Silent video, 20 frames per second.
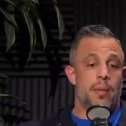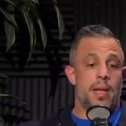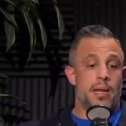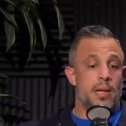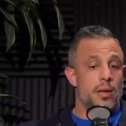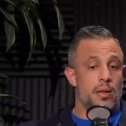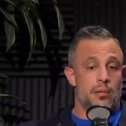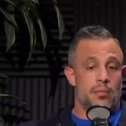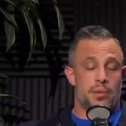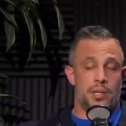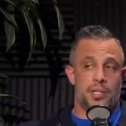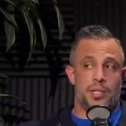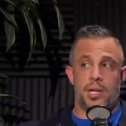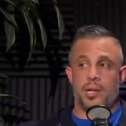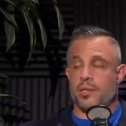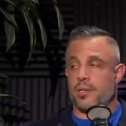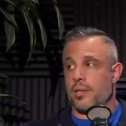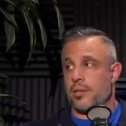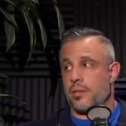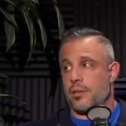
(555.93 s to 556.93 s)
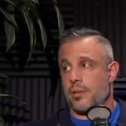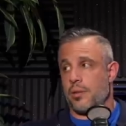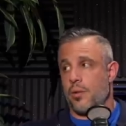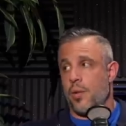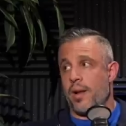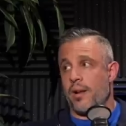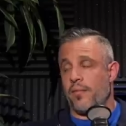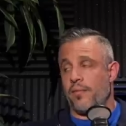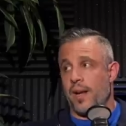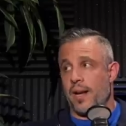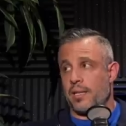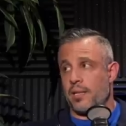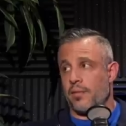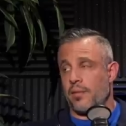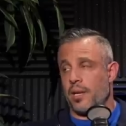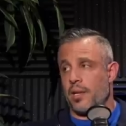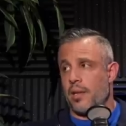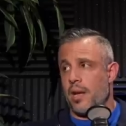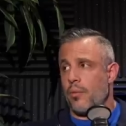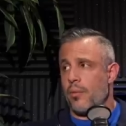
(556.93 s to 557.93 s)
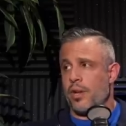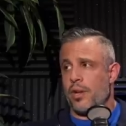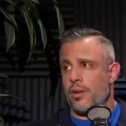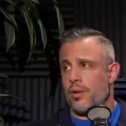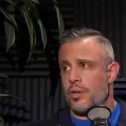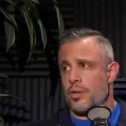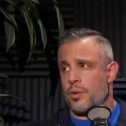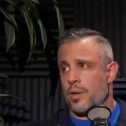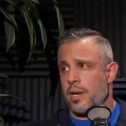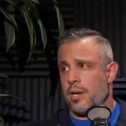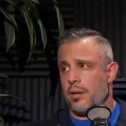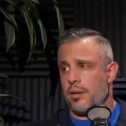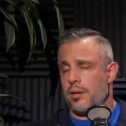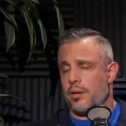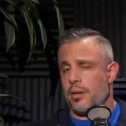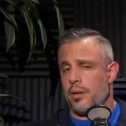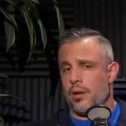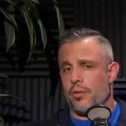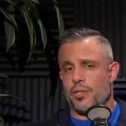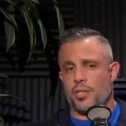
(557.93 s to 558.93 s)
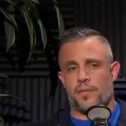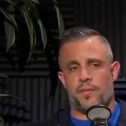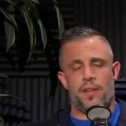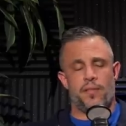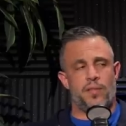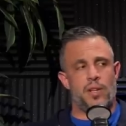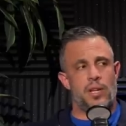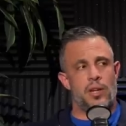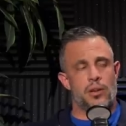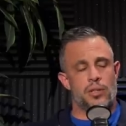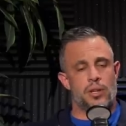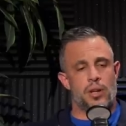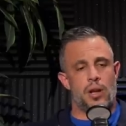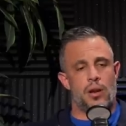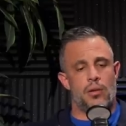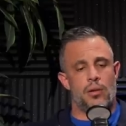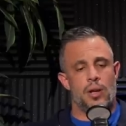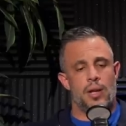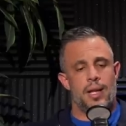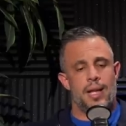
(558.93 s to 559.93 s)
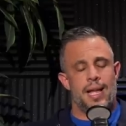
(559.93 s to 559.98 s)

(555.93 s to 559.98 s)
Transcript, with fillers: many diseases quite effectively that we couldn't treat, you know, just fifty years ago.